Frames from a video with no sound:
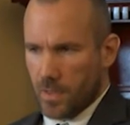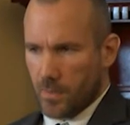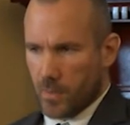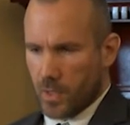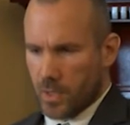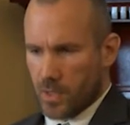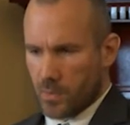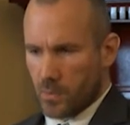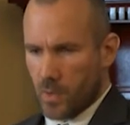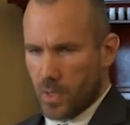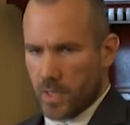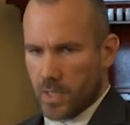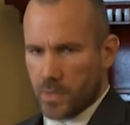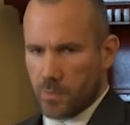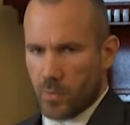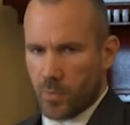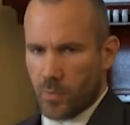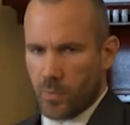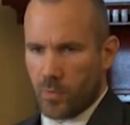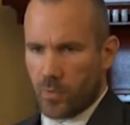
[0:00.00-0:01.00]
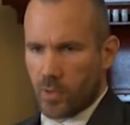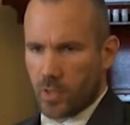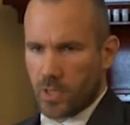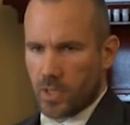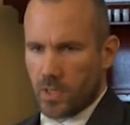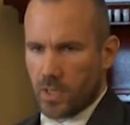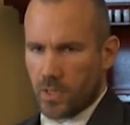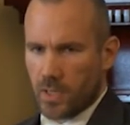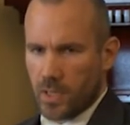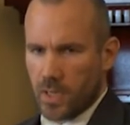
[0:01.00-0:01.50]
because one is
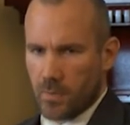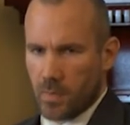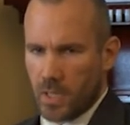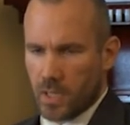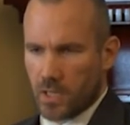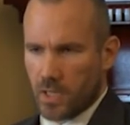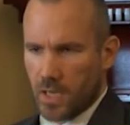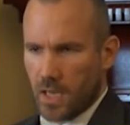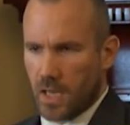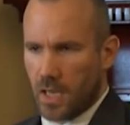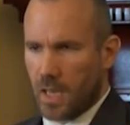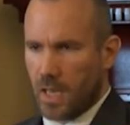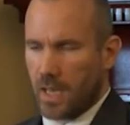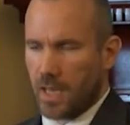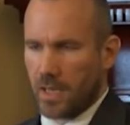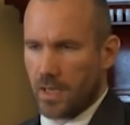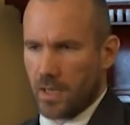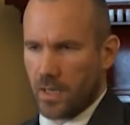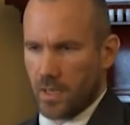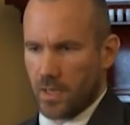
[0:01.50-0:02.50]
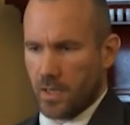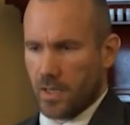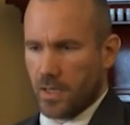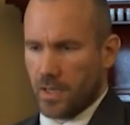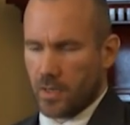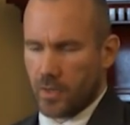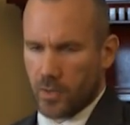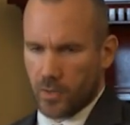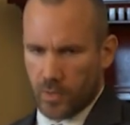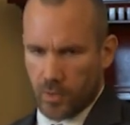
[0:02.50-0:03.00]
proportionately much higher
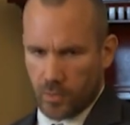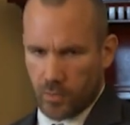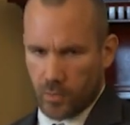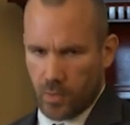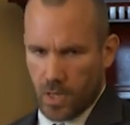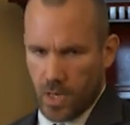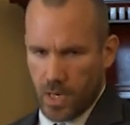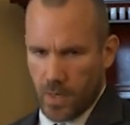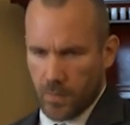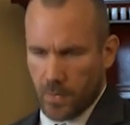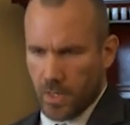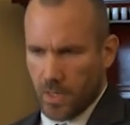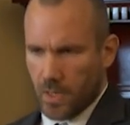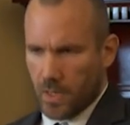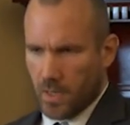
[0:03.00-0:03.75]
than the crime,